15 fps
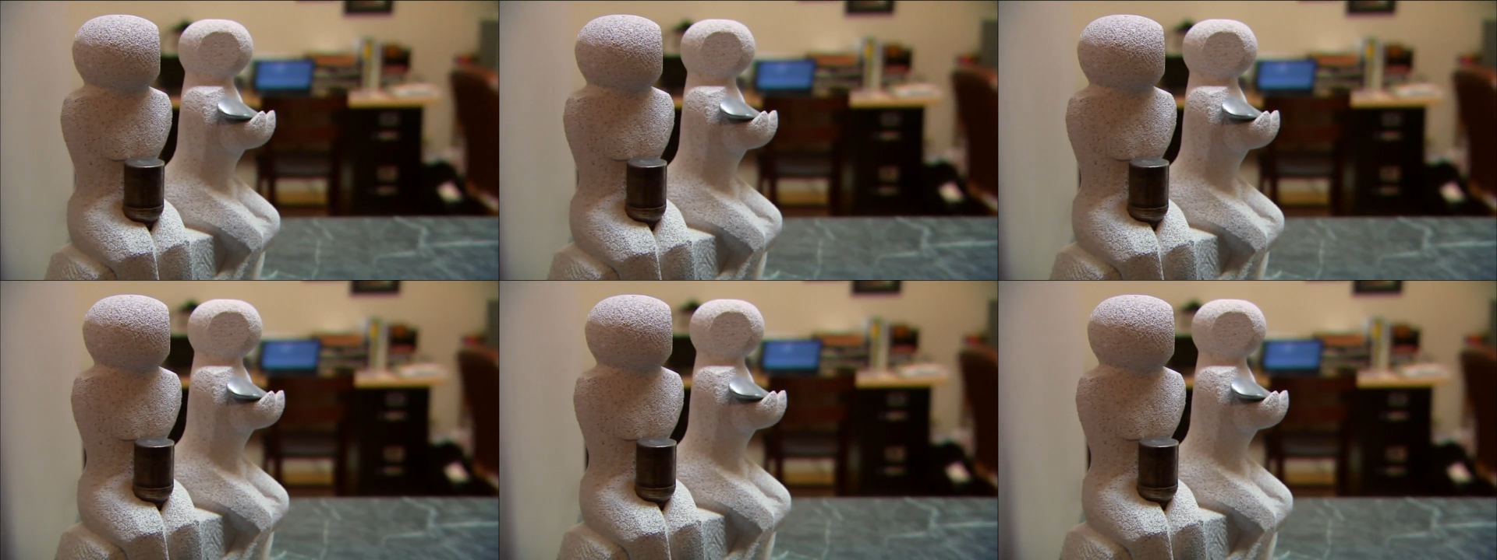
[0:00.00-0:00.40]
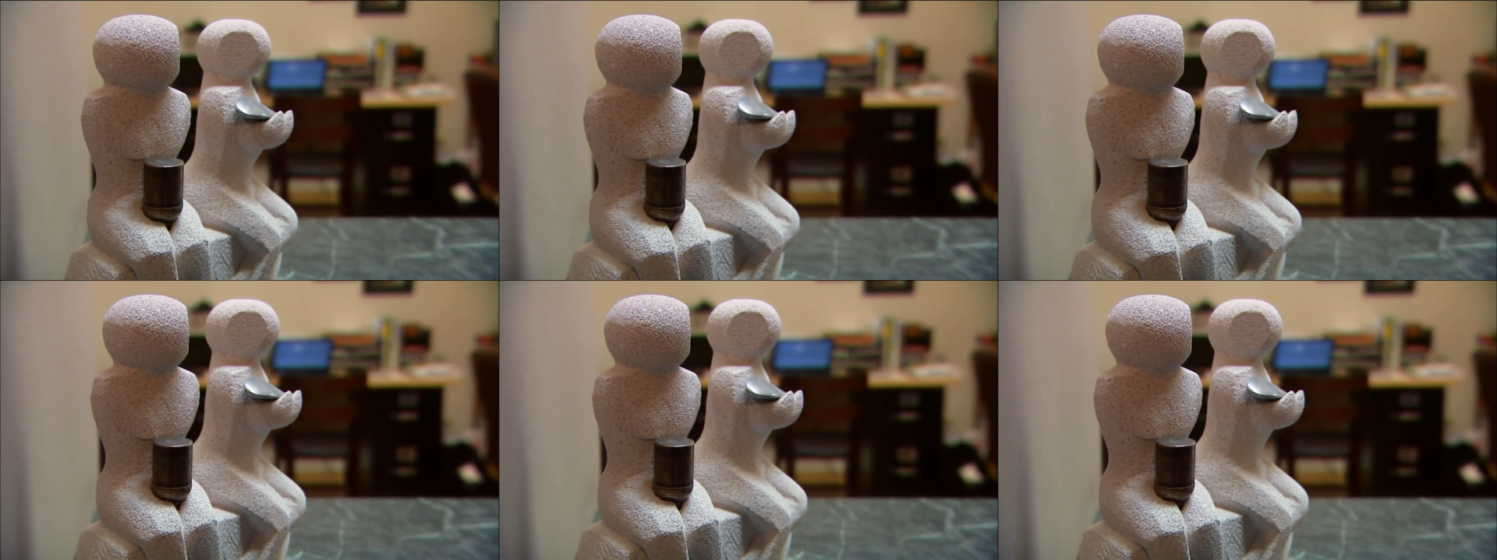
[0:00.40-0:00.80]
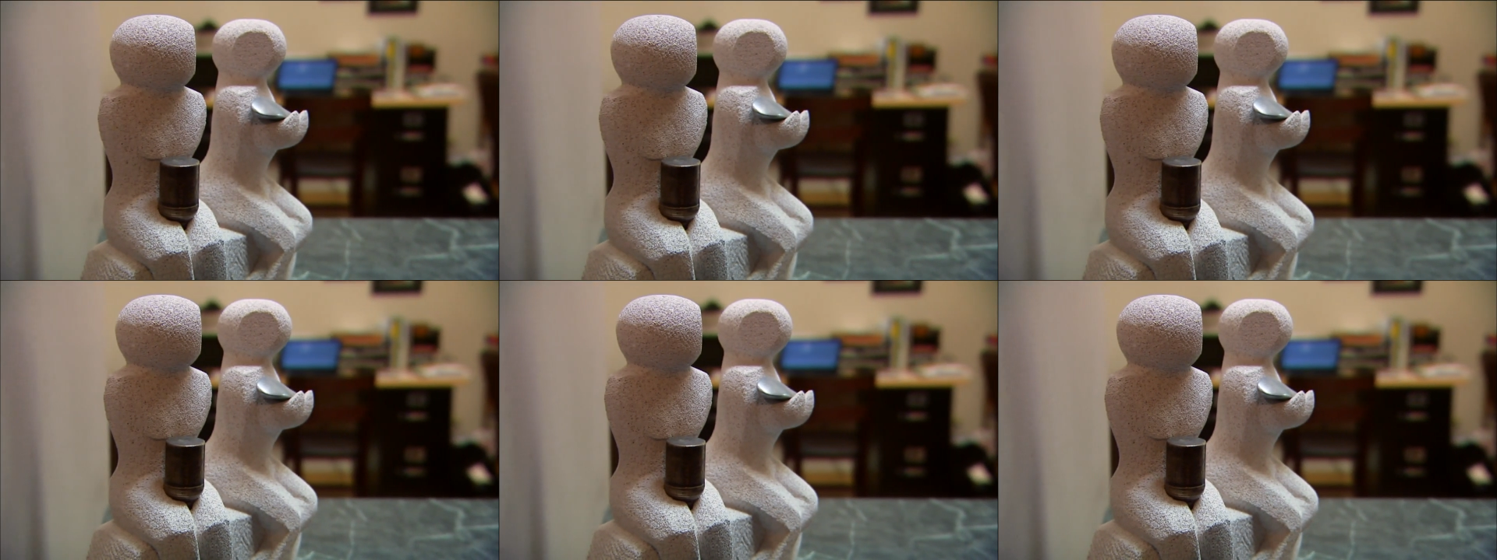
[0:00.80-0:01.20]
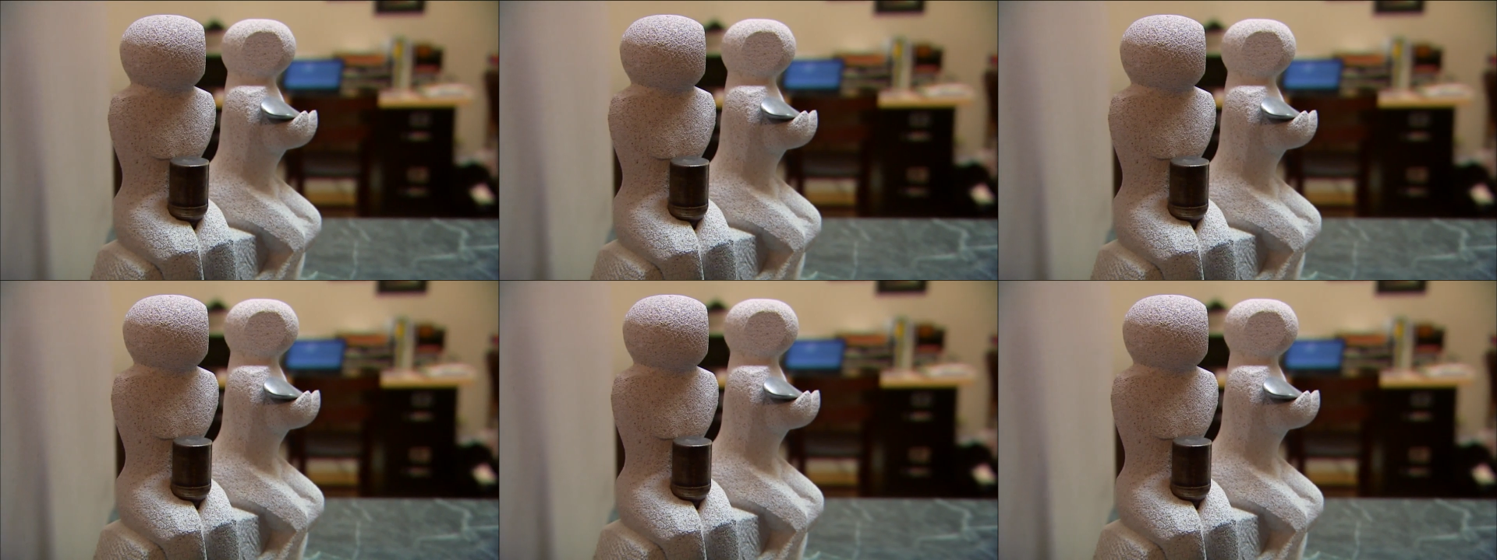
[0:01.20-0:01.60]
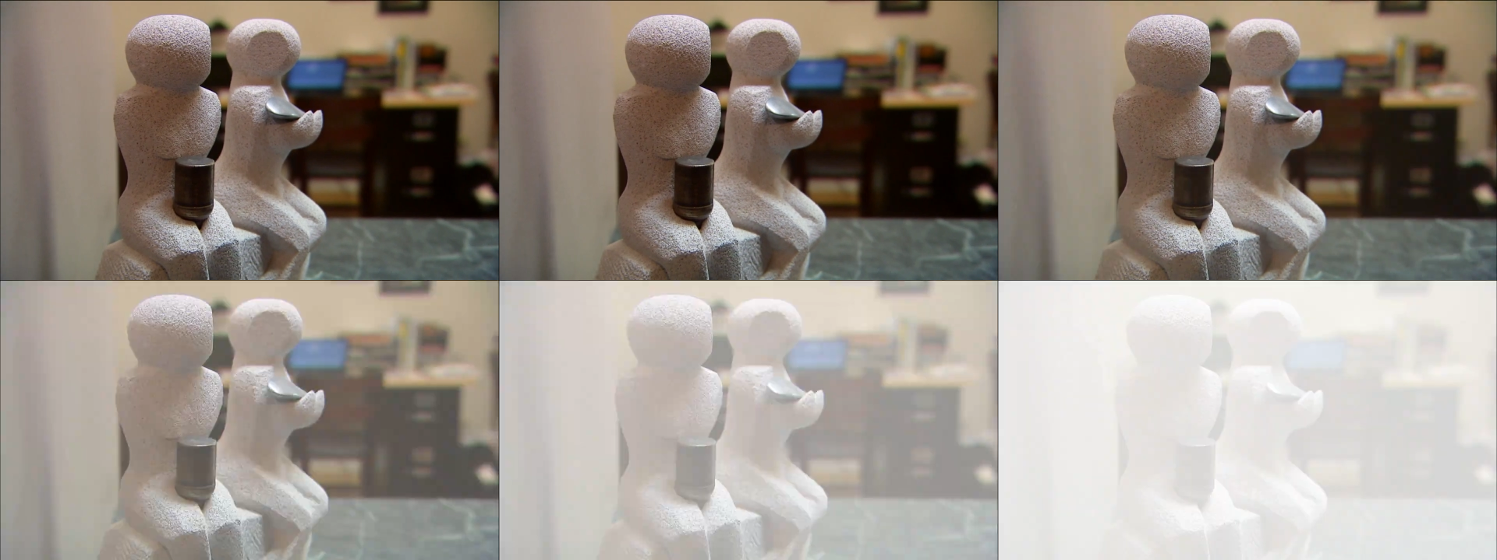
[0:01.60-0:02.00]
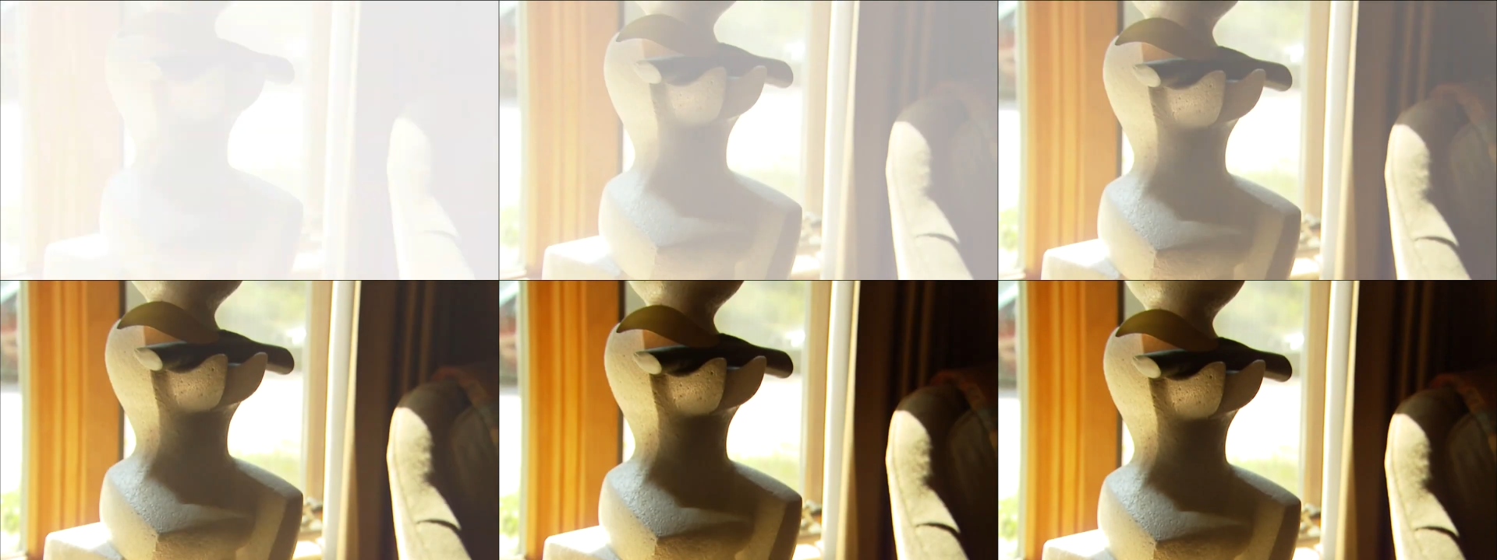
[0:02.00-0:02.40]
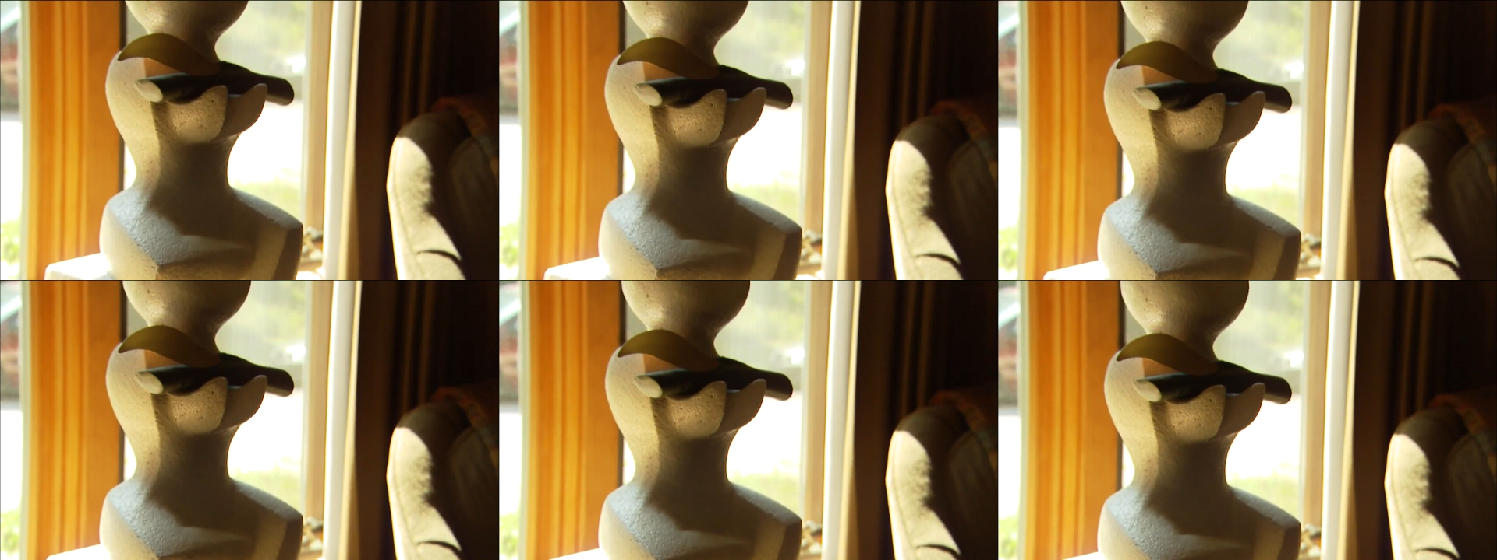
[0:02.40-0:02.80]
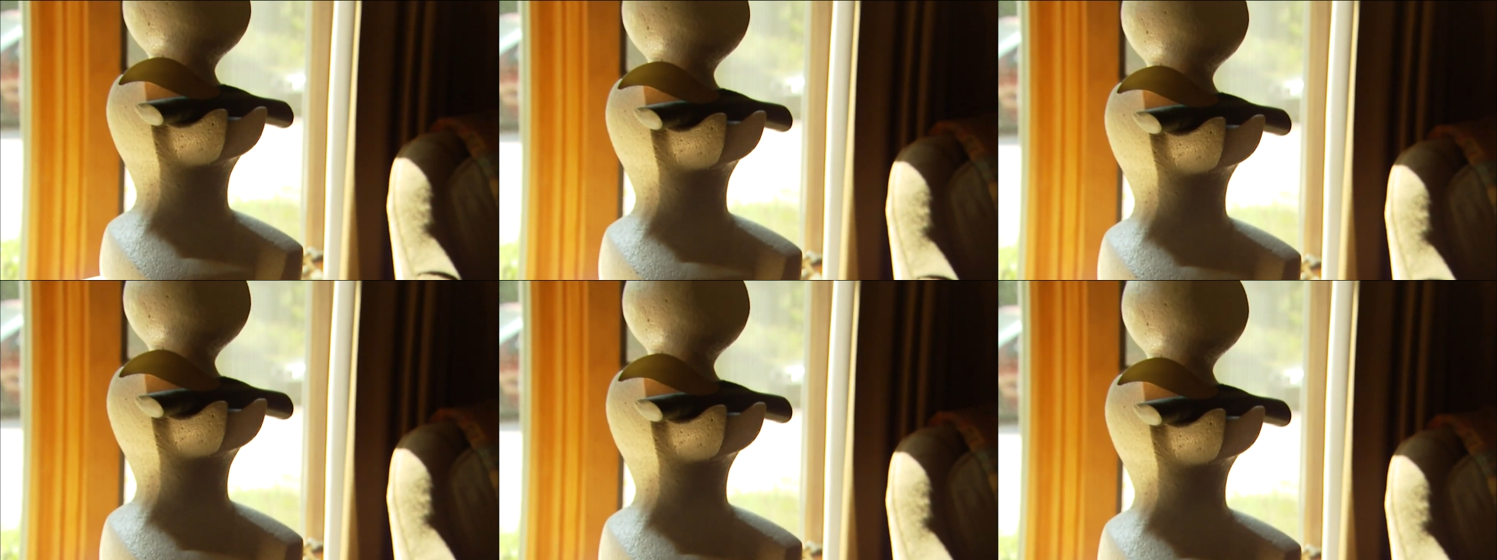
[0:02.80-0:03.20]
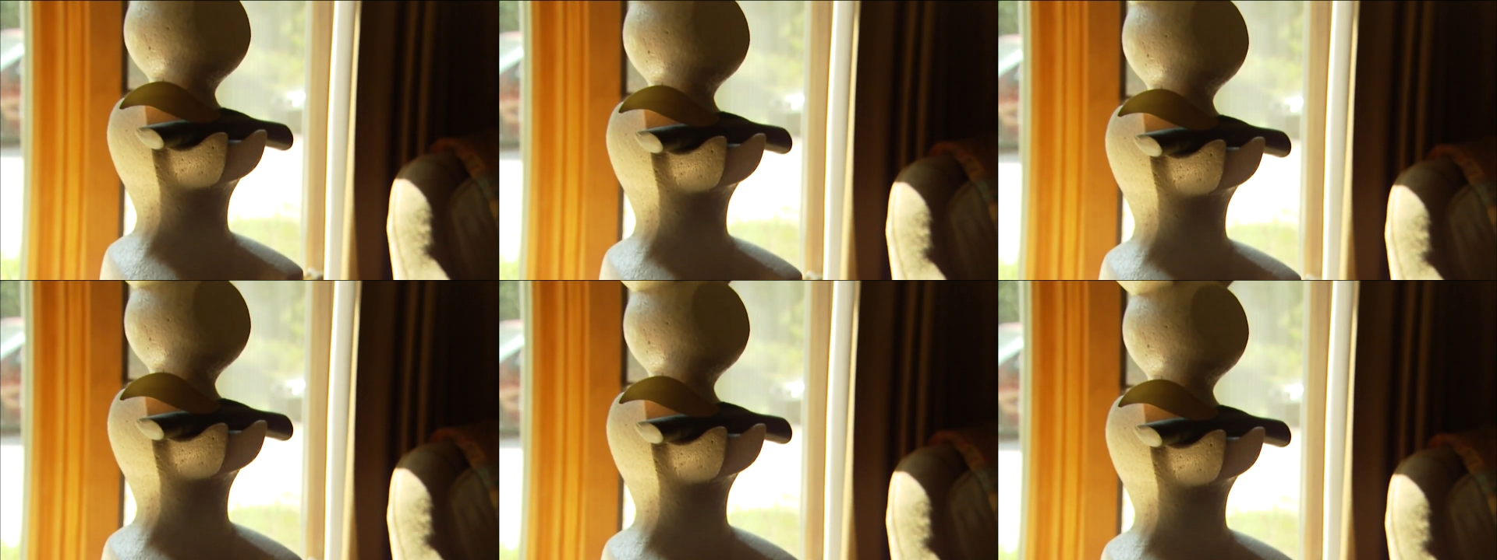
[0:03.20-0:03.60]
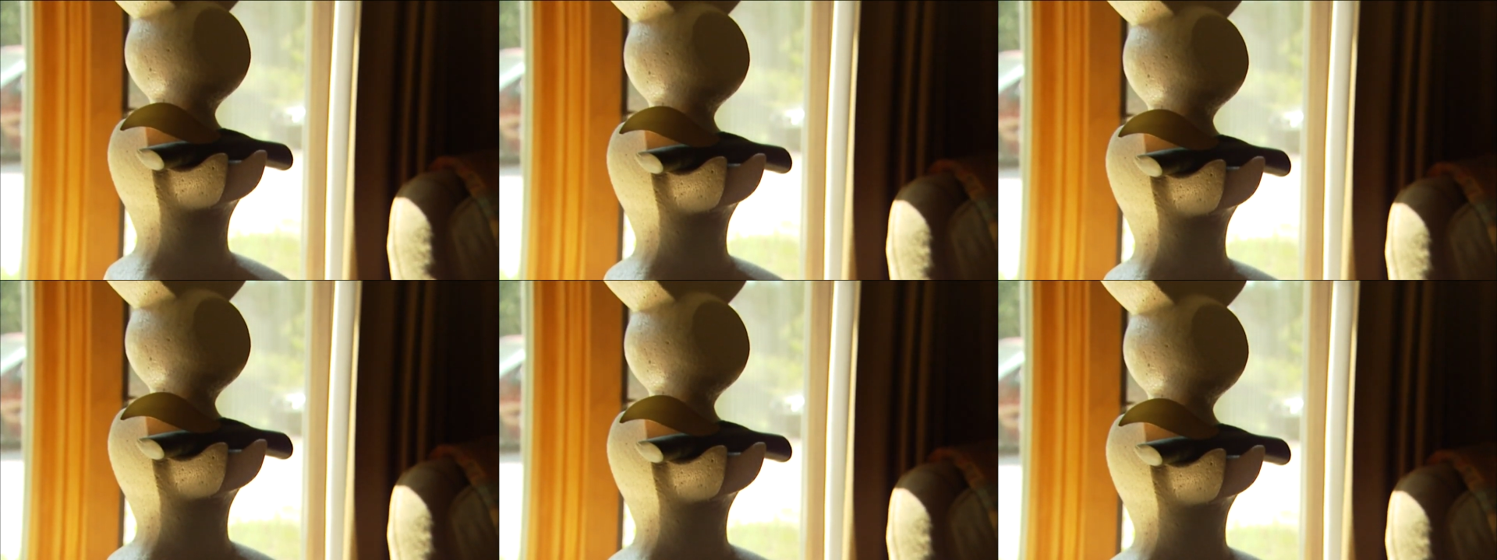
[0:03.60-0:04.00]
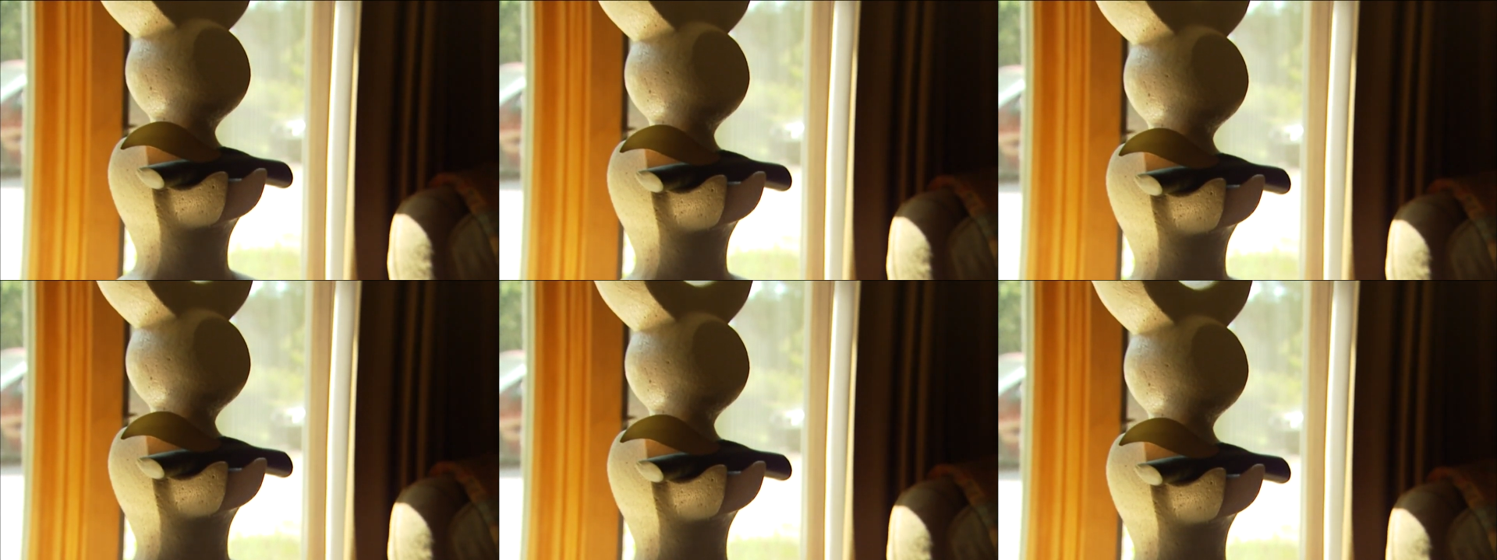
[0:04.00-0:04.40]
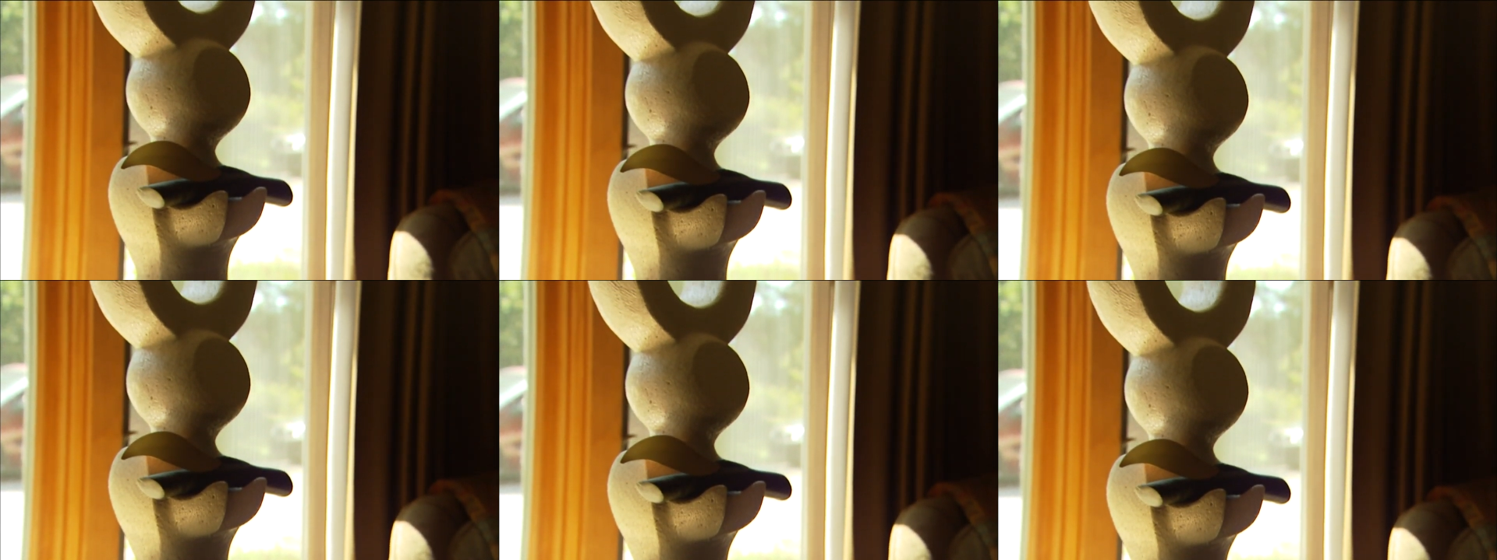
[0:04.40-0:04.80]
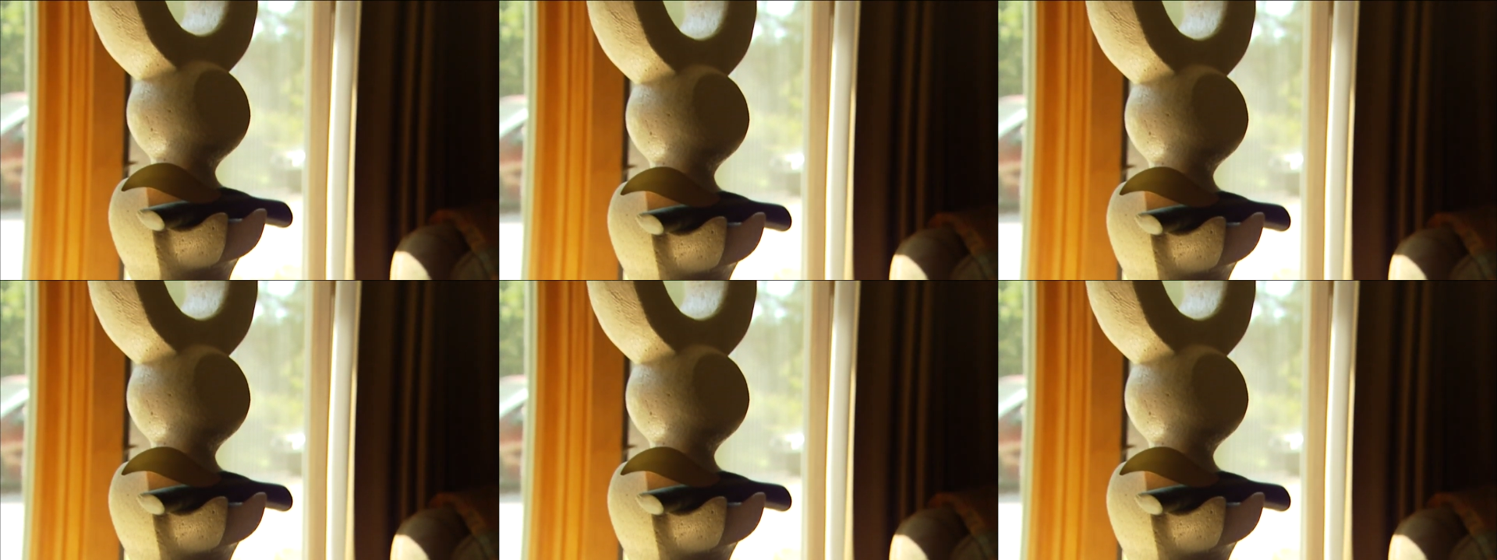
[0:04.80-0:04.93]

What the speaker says: No face is visible, so there are no lips to read.